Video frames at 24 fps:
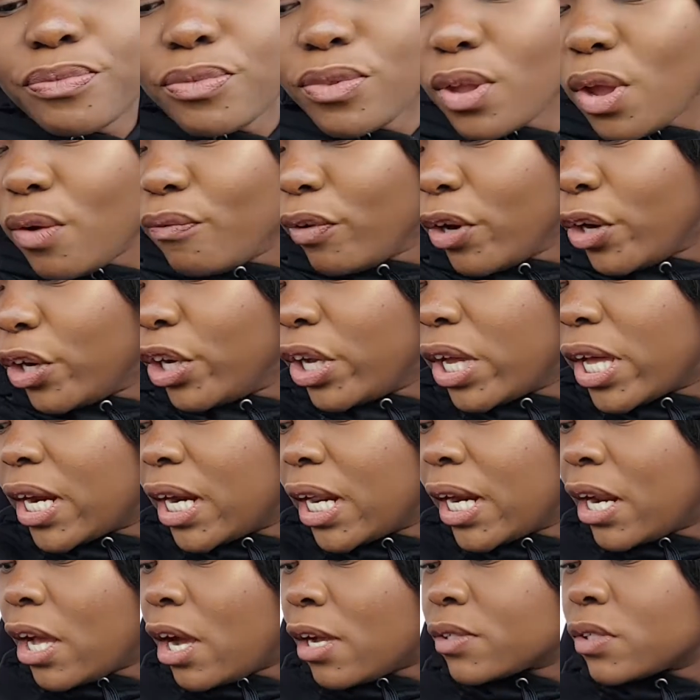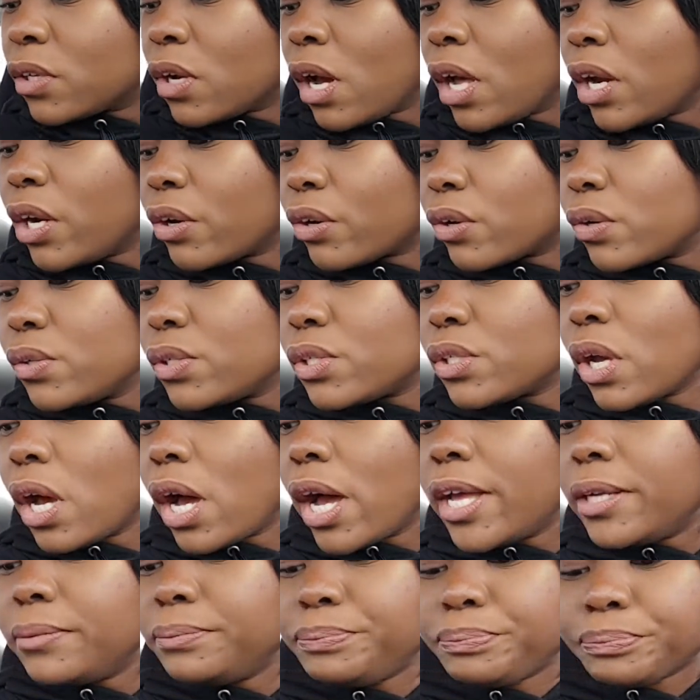Very good. And I also got a
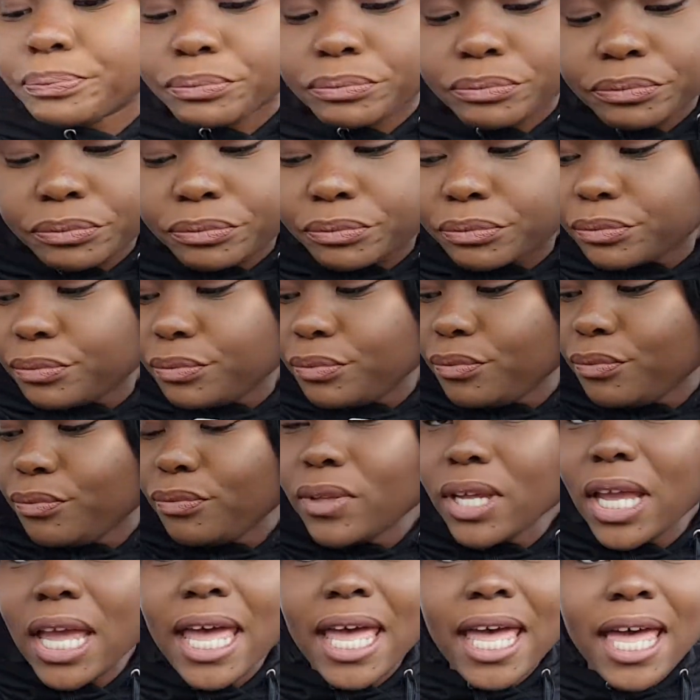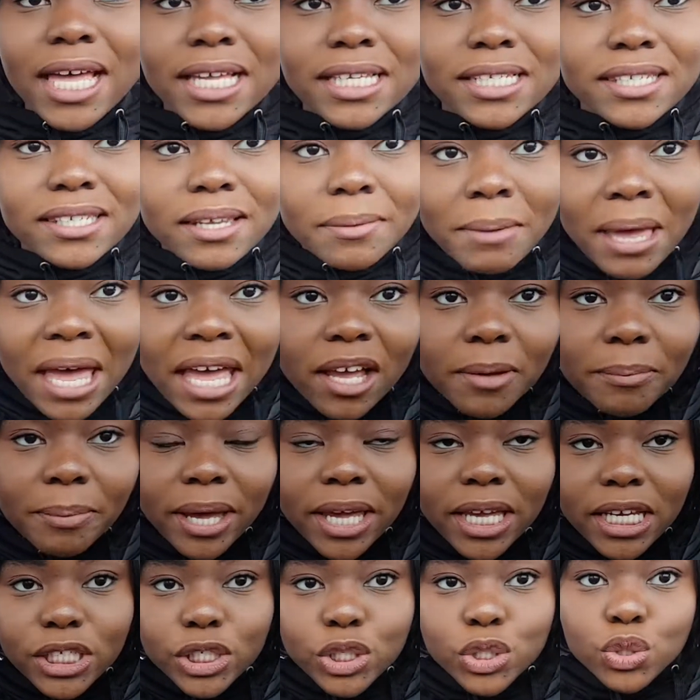croissant and some egg
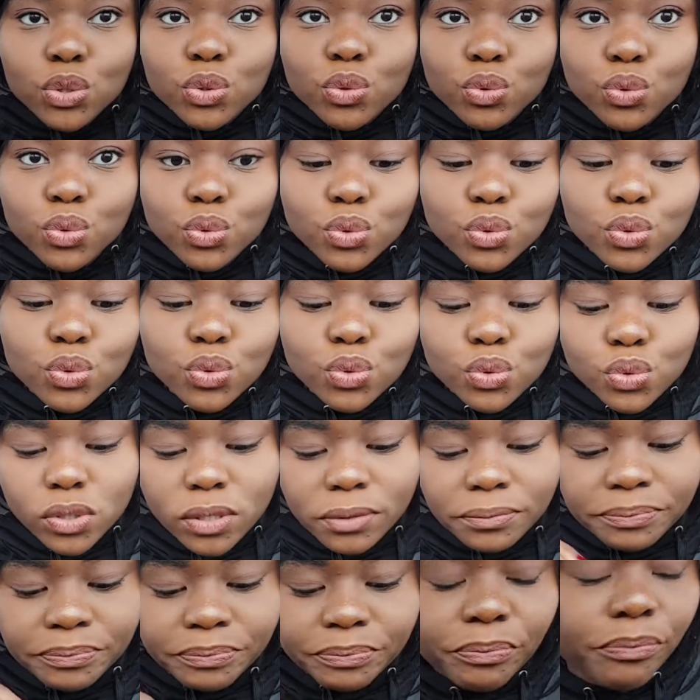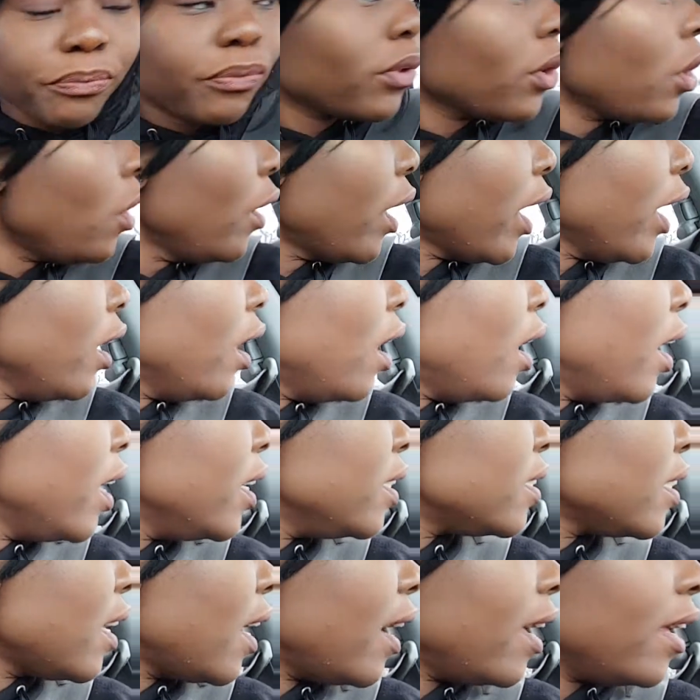bites. Okay,
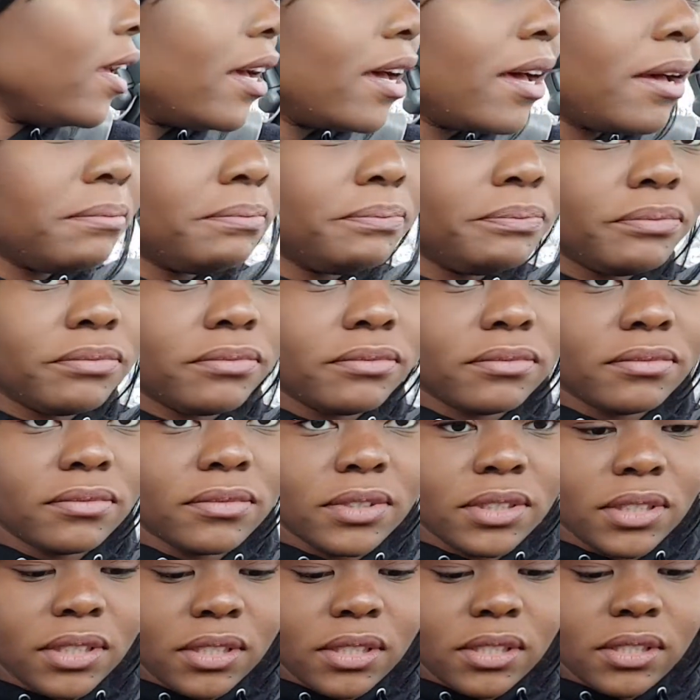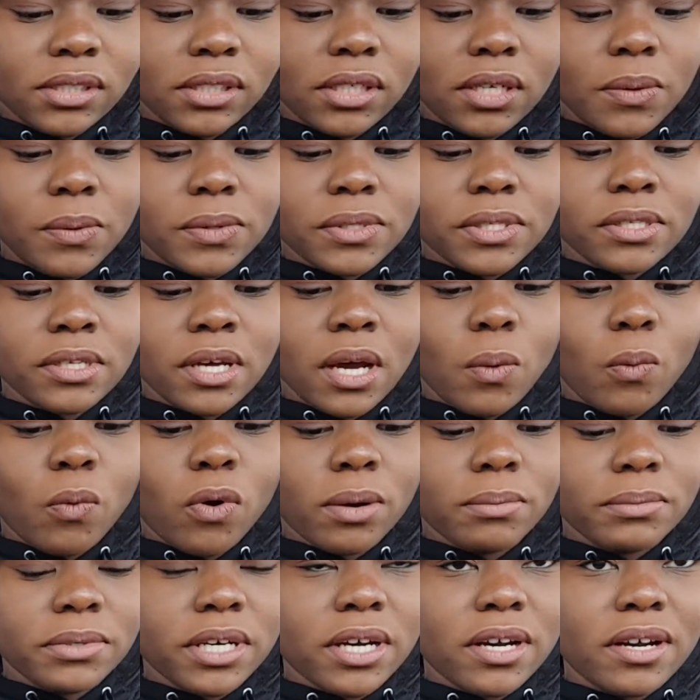guys, oh, it's not
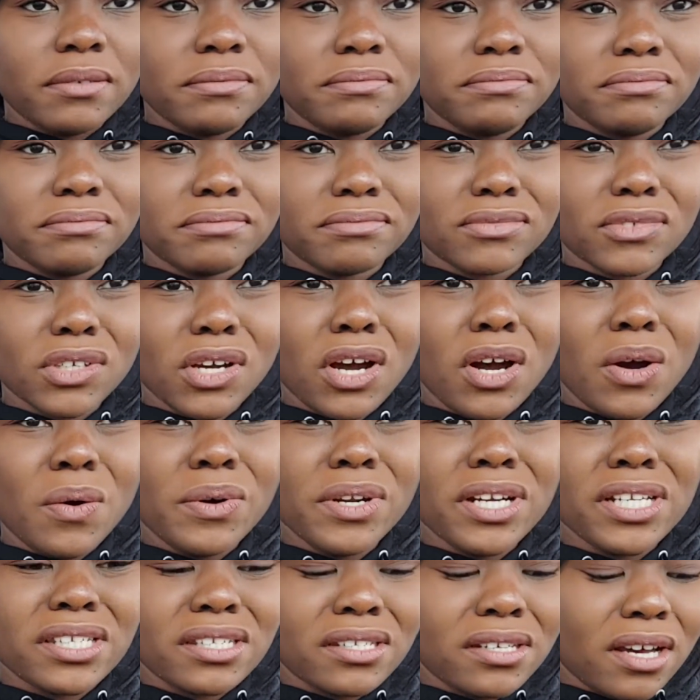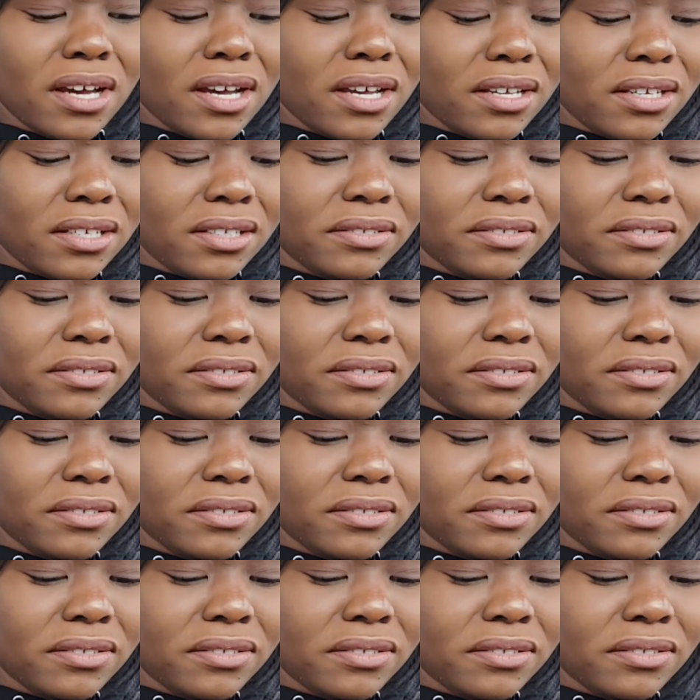warmed up. Oh, and it's not.